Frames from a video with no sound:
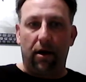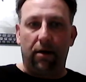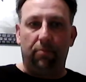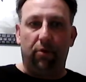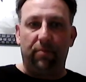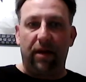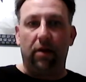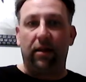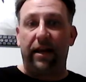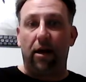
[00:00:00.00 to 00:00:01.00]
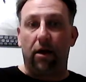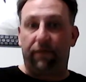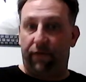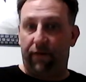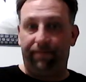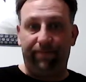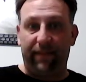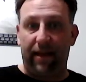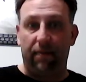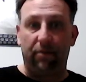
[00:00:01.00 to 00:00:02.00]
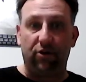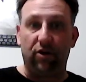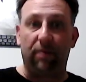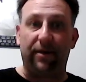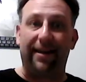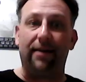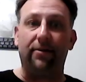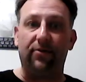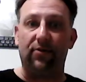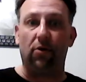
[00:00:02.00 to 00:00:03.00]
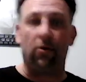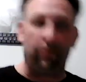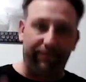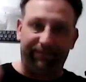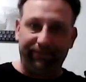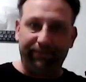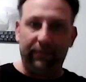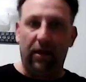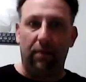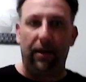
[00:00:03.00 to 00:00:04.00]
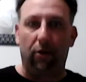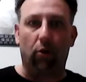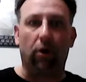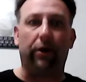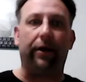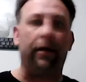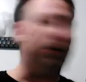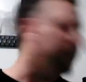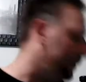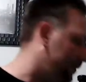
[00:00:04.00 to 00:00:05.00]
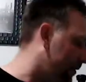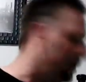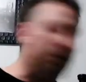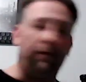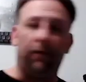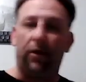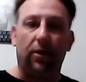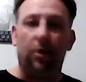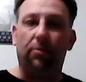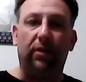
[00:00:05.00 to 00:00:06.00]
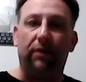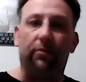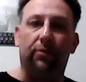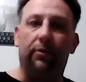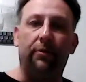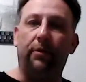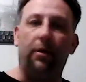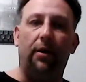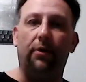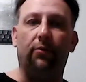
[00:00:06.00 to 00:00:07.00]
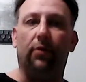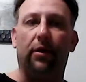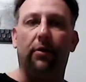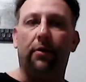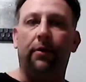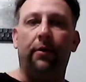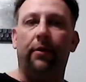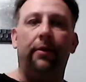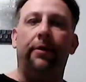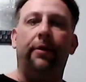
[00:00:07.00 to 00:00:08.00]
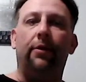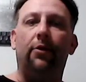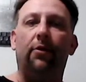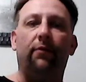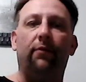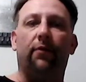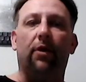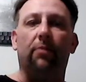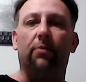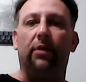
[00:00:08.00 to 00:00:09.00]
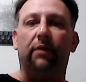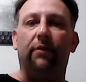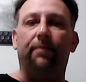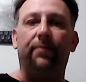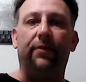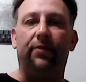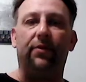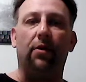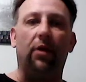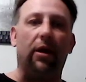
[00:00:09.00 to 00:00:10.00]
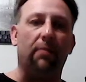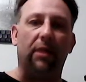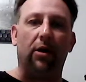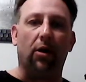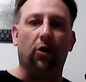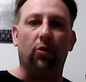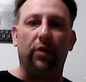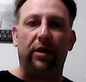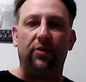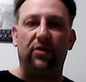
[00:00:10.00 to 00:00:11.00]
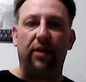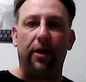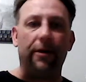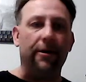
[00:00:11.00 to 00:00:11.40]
put me on layoff at my job again. So I'm out of work again. Freaking unbelievable. Unreal. Couldn't friggin' believe it. So I got my ROE today.